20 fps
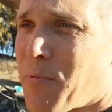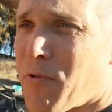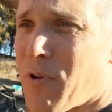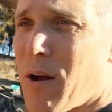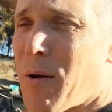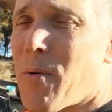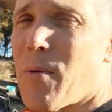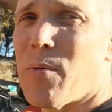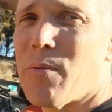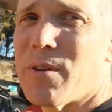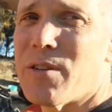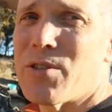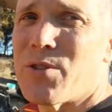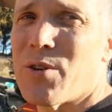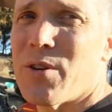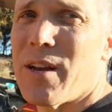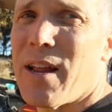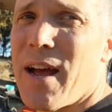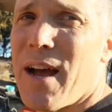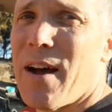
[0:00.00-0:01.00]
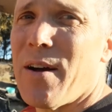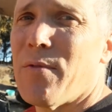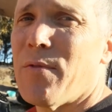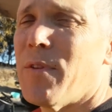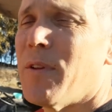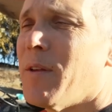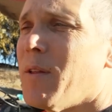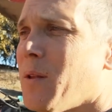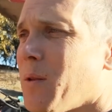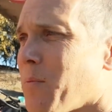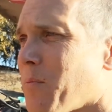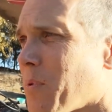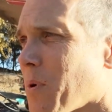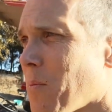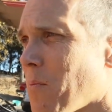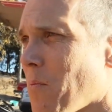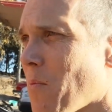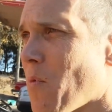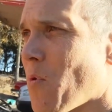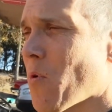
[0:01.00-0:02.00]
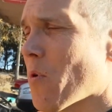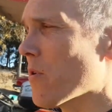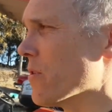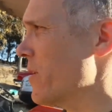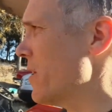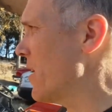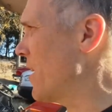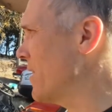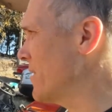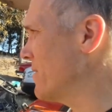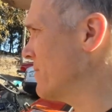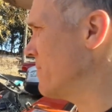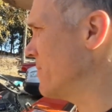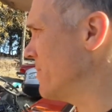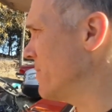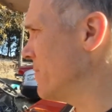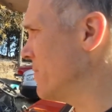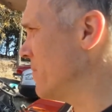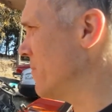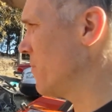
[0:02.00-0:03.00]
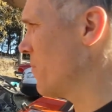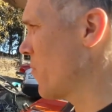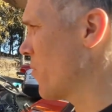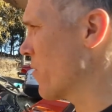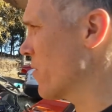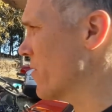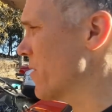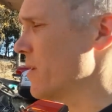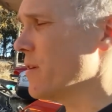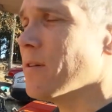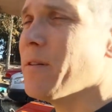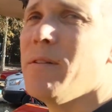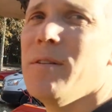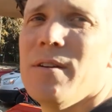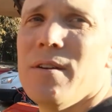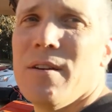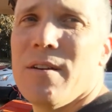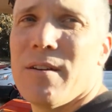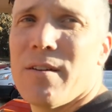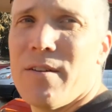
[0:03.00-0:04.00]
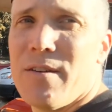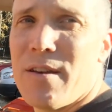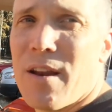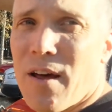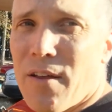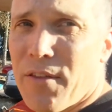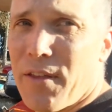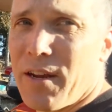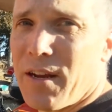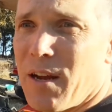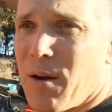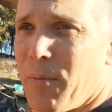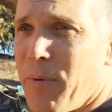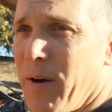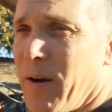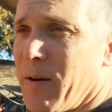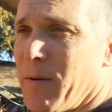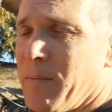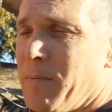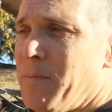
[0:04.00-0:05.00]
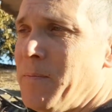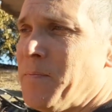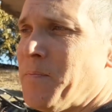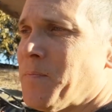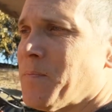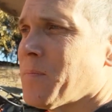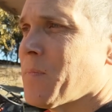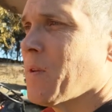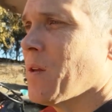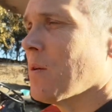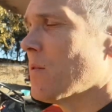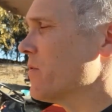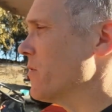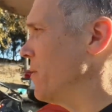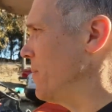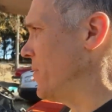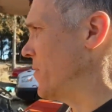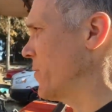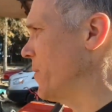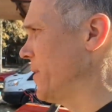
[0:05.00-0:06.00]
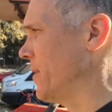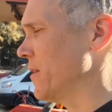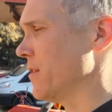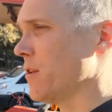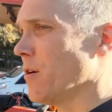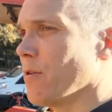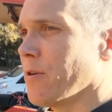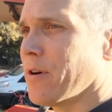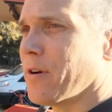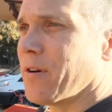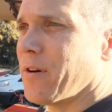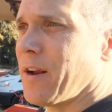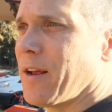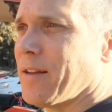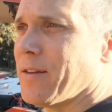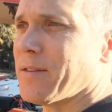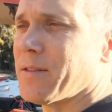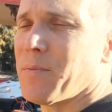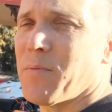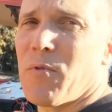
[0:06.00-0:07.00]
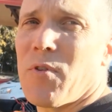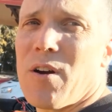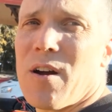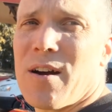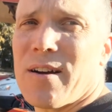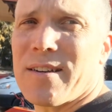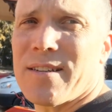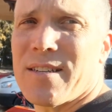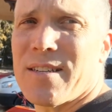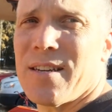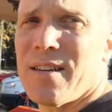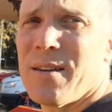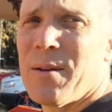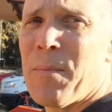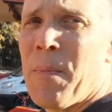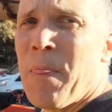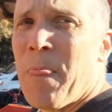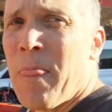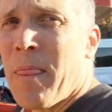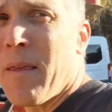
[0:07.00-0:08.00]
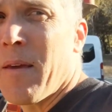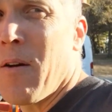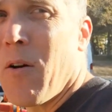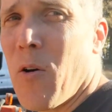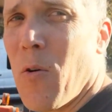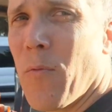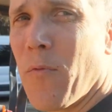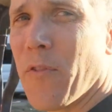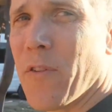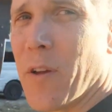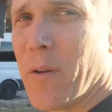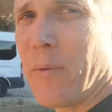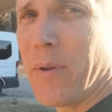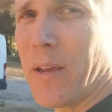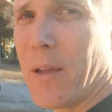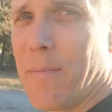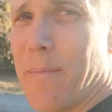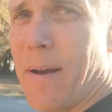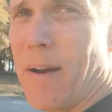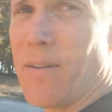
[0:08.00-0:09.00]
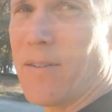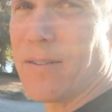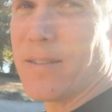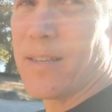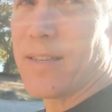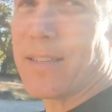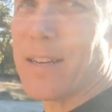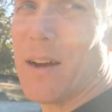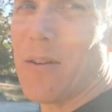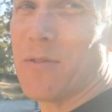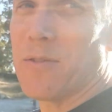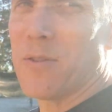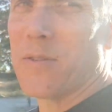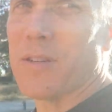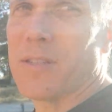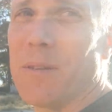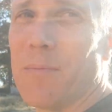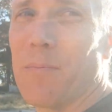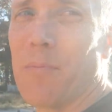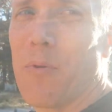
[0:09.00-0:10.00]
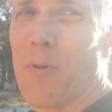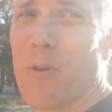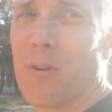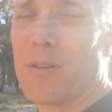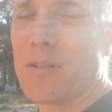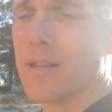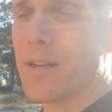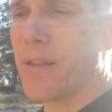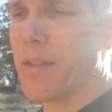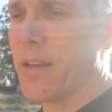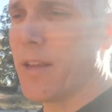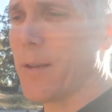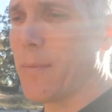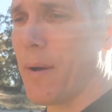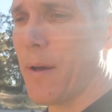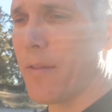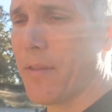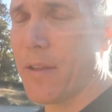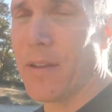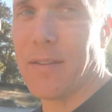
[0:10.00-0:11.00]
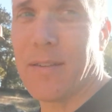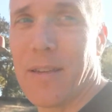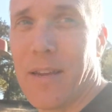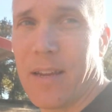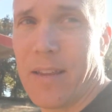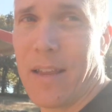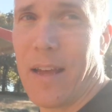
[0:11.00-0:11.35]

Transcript: probably should have, but more than I more than nothing up here. So between the loader and some rocks, hopefully we can balance this out. So it's important to think about things like